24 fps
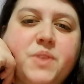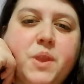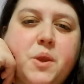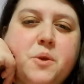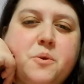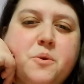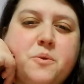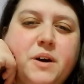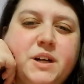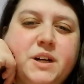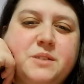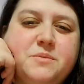
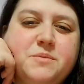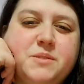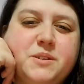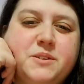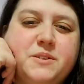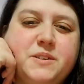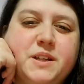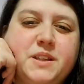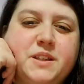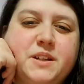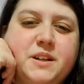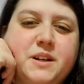Welcome to
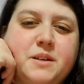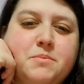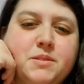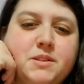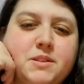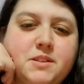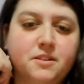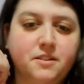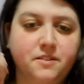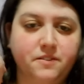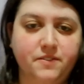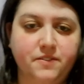another
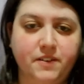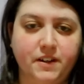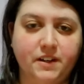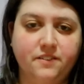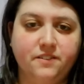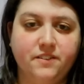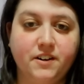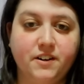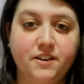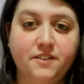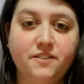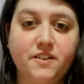episode of Funny
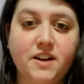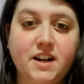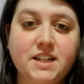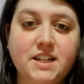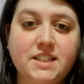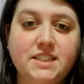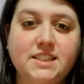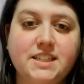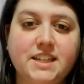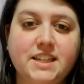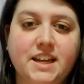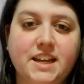Fur
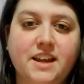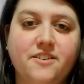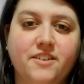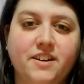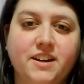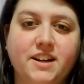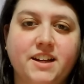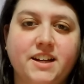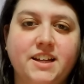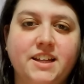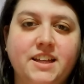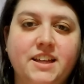Friends. Today we're
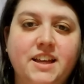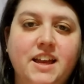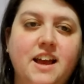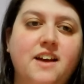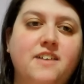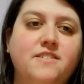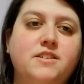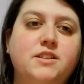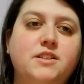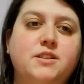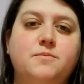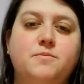going to
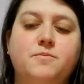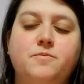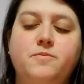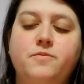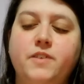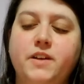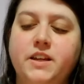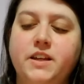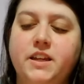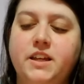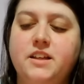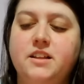have some
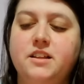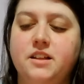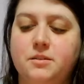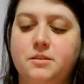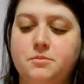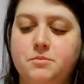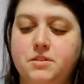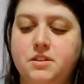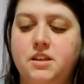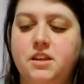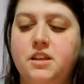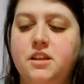funny
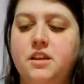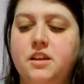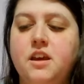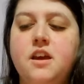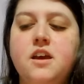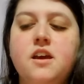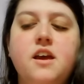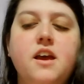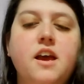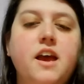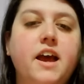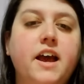clumsy
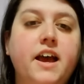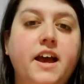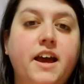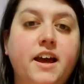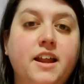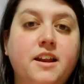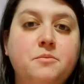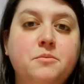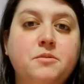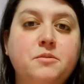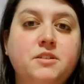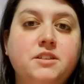
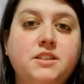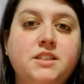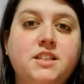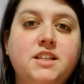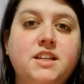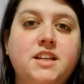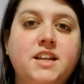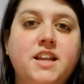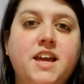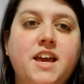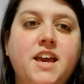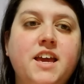animals
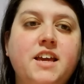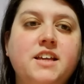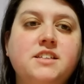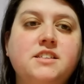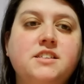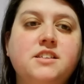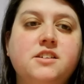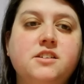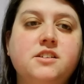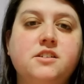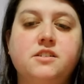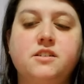today,
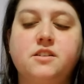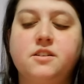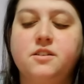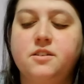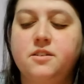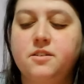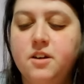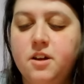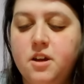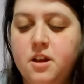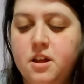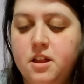
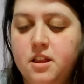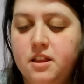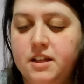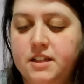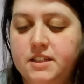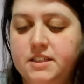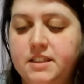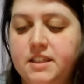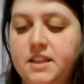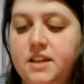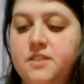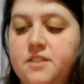so
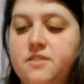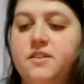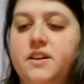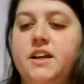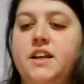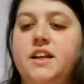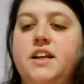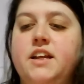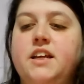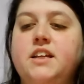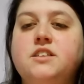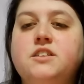let's get
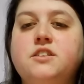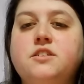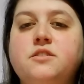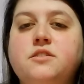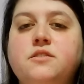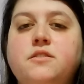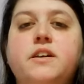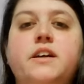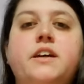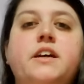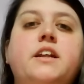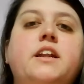right into
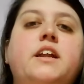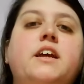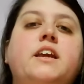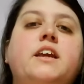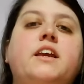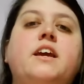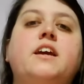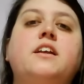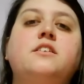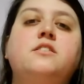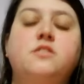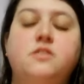it.
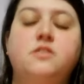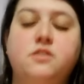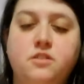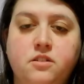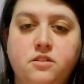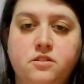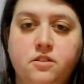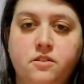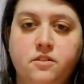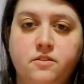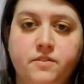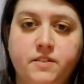Again,
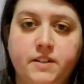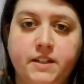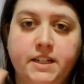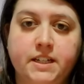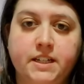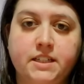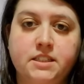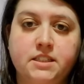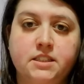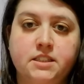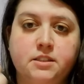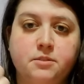don't
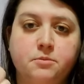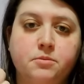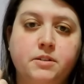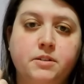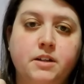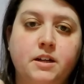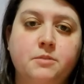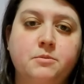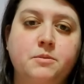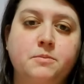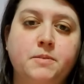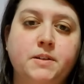forget to
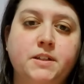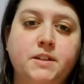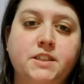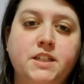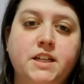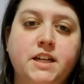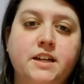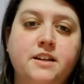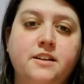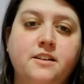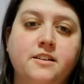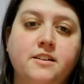subscribe to my
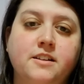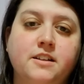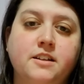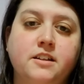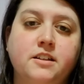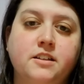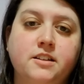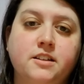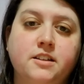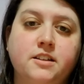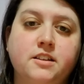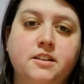channel and
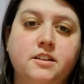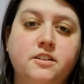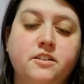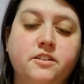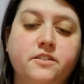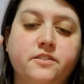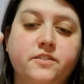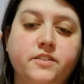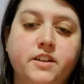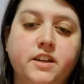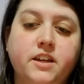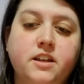click the
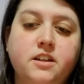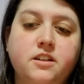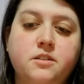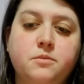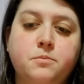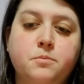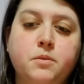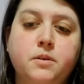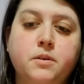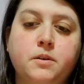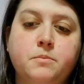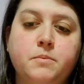
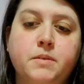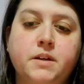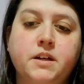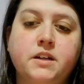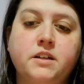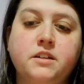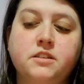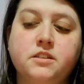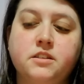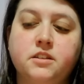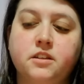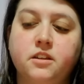notification
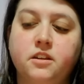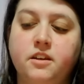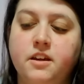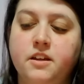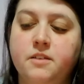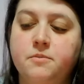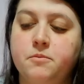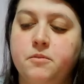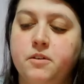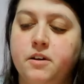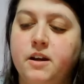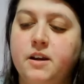bell so you
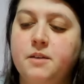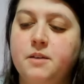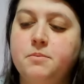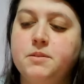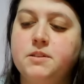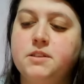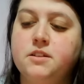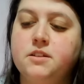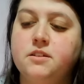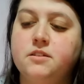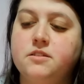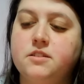get more
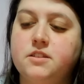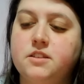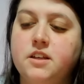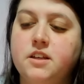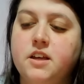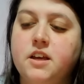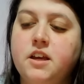episodes